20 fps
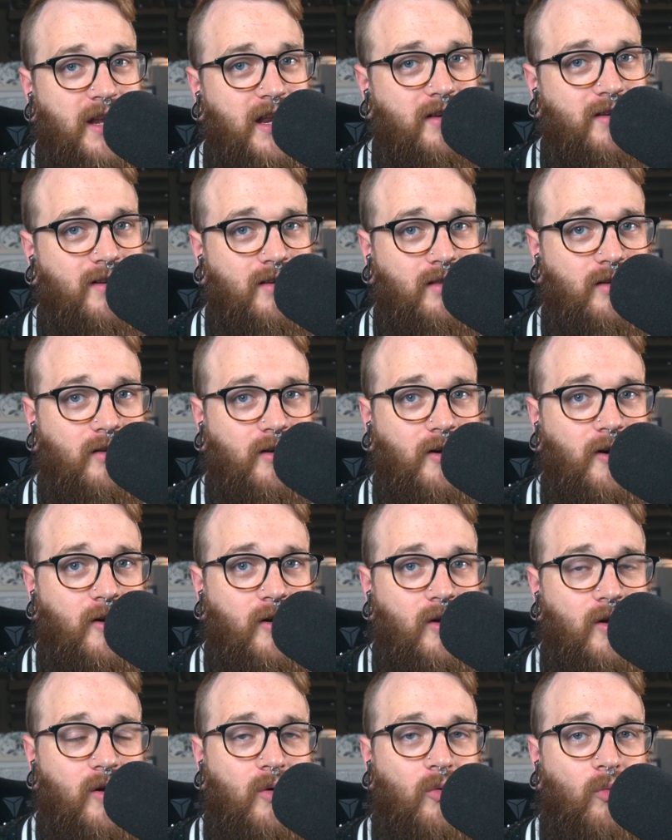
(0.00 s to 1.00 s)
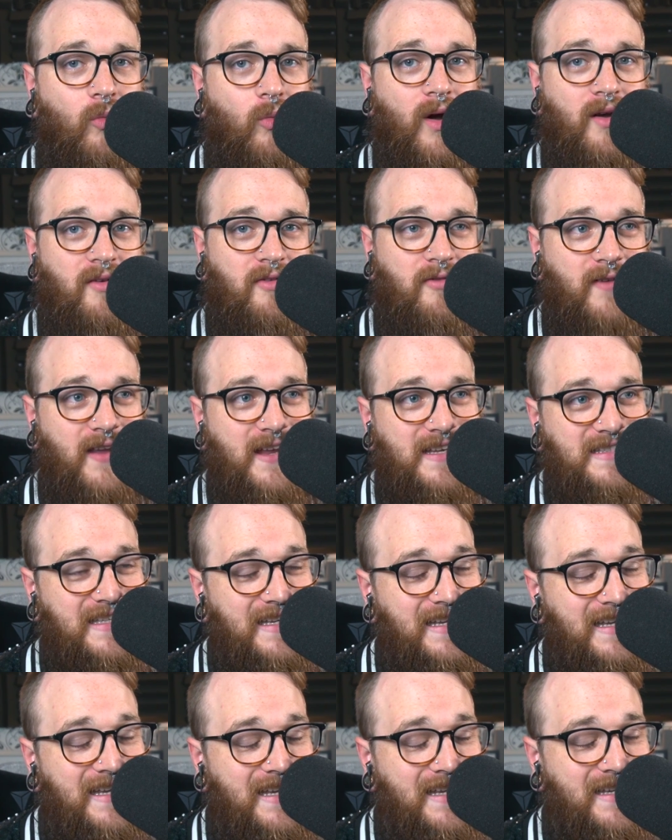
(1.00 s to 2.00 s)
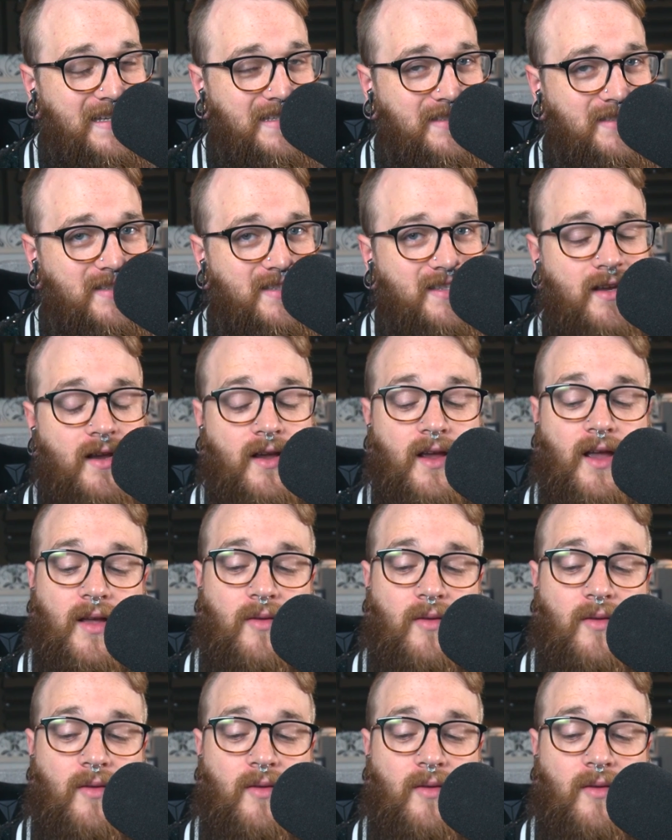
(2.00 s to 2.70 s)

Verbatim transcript: need to learn what phasing is.